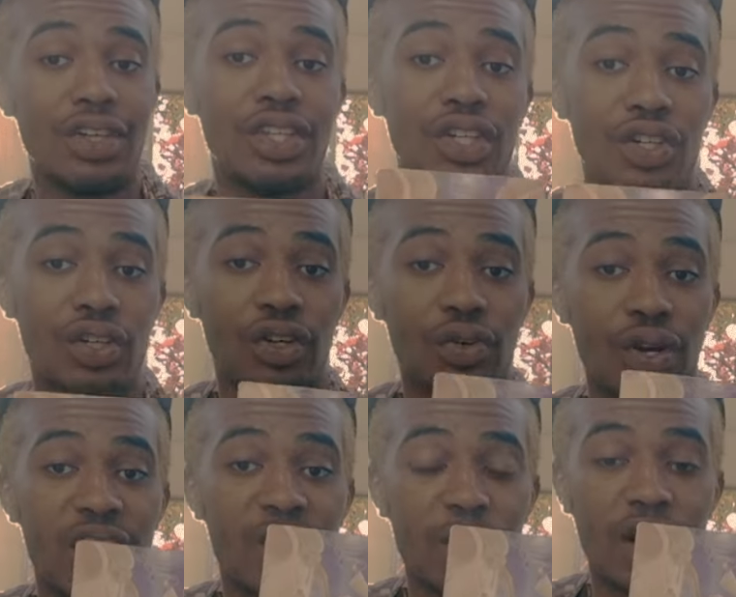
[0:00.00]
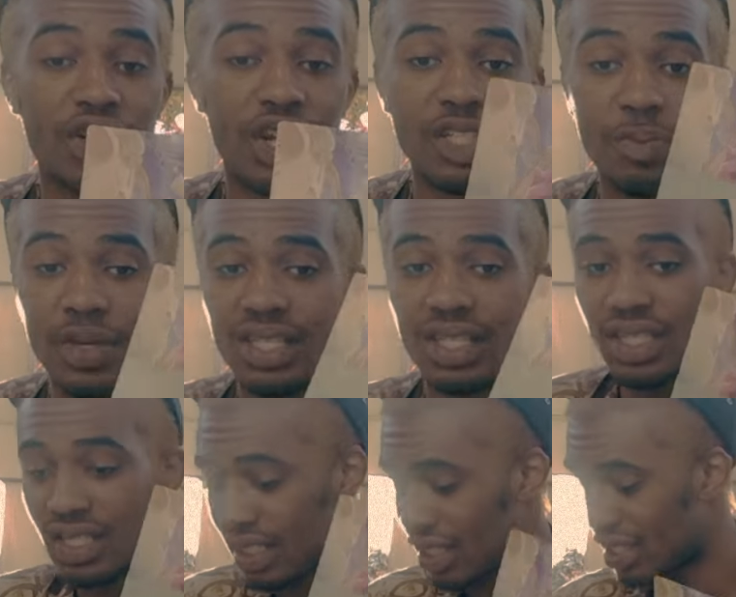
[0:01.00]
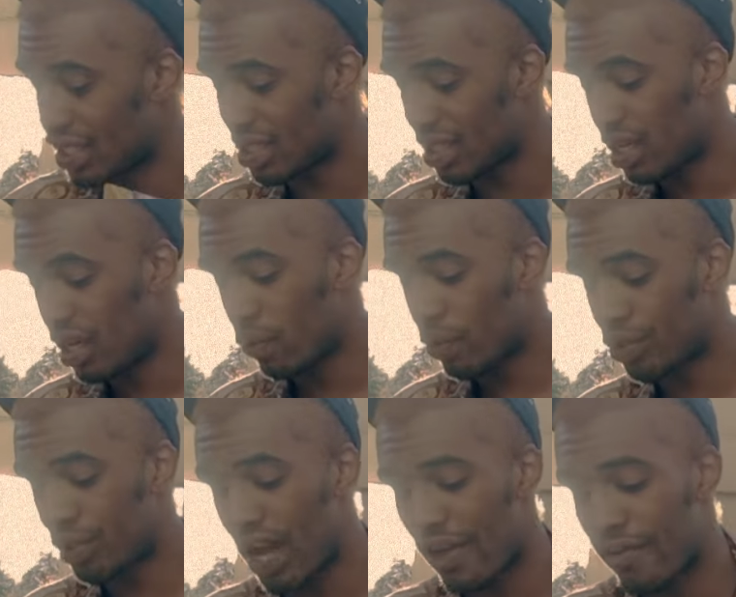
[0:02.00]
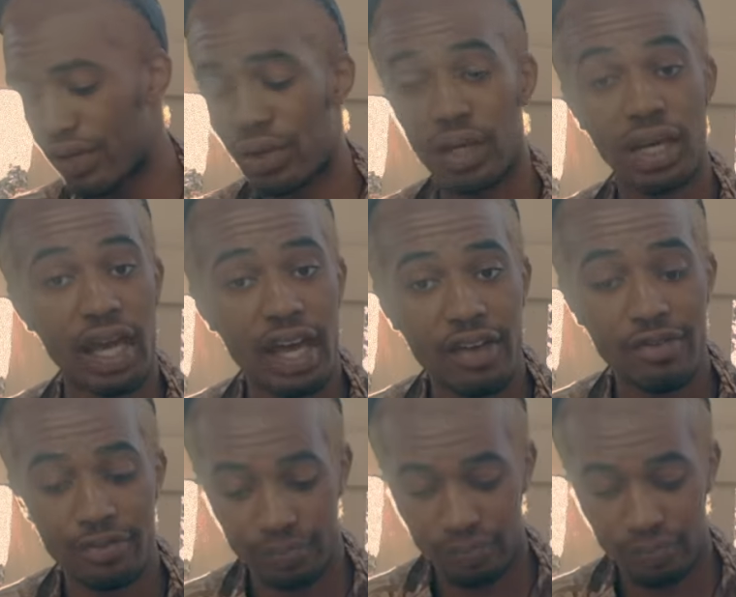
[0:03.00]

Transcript: in the creative projects because this is what you got for your love